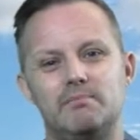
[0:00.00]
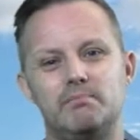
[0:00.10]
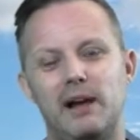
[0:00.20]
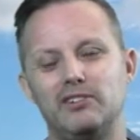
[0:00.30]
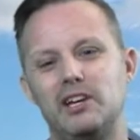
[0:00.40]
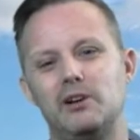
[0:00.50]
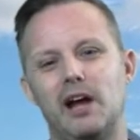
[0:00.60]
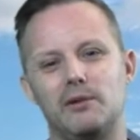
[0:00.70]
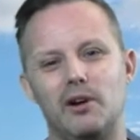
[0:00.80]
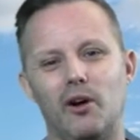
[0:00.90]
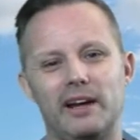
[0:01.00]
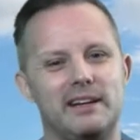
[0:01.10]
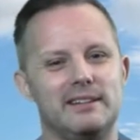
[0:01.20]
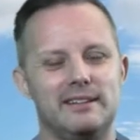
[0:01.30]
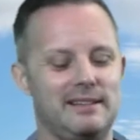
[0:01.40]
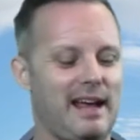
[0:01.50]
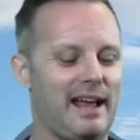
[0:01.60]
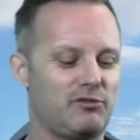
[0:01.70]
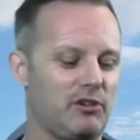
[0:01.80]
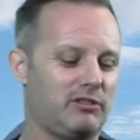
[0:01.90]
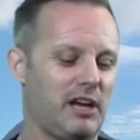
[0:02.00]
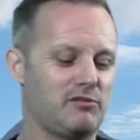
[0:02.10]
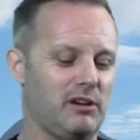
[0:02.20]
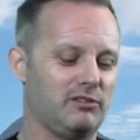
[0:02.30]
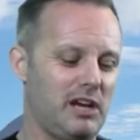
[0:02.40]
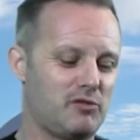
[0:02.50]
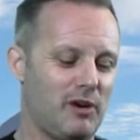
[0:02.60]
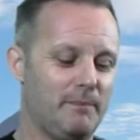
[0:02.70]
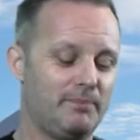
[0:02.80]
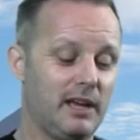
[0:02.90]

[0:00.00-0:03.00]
Bessie you don't like and extra, etc, etc.